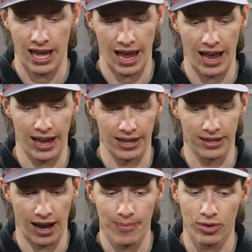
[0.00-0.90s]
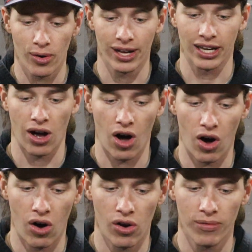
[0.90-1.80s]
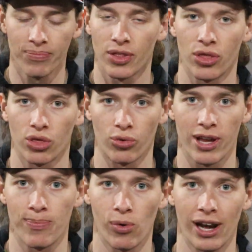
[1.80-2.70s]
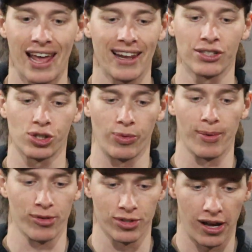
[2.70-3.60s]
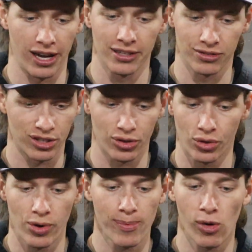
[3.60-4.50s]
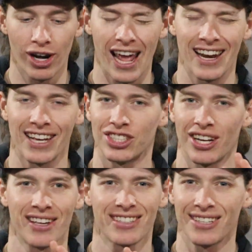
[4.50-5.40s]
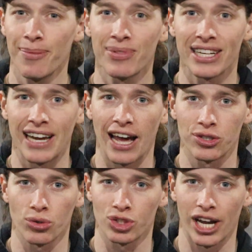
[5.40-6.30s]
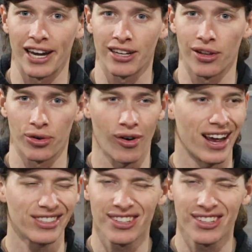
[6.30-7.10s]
and I'm throwing all 3.8 inch swimmers on it, just 3.8 inch, something natural shad colored, right?